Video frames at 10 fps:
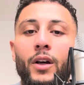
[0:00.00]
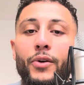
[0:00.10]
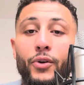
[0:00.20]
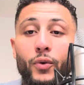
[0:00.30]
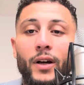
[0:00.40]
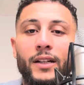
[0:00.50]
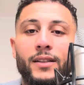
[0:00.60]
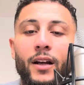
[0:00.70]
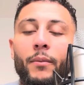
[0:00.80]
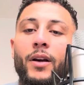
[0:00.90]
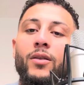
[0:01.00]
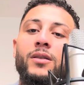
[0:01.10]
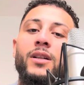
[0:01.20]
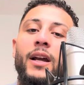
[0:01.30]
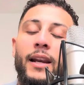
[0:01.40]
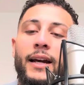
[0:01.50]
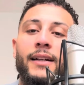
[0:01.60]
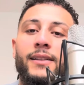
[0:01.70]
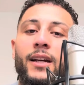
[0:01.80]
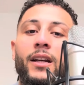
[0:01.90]
Do you understand? Because like I
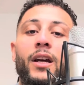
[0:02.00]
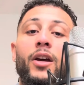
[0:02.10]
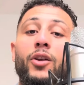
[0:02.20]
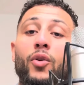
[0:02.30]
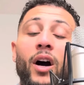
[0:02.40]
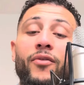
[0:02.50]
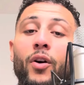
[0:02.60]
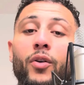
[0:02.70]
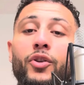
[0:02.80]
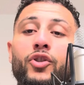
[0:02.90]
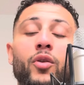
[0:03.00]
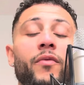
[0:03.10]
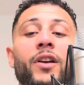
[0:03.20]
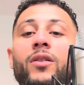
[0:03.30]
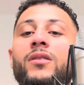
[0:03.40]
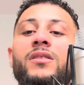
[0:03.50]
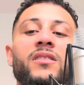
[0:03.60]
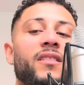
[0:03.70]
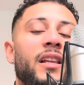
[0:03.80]
said, you have your own YouTube videos.